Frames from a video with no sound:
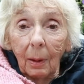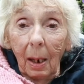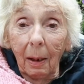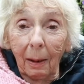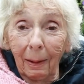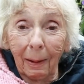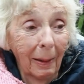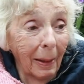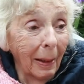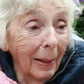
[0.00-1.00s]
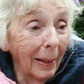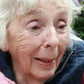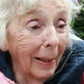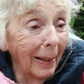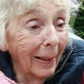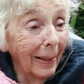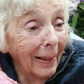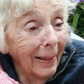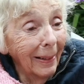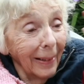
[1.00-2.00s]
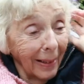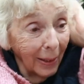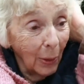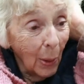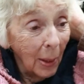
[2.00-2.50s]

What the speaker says: There's a lovely photograph of you here.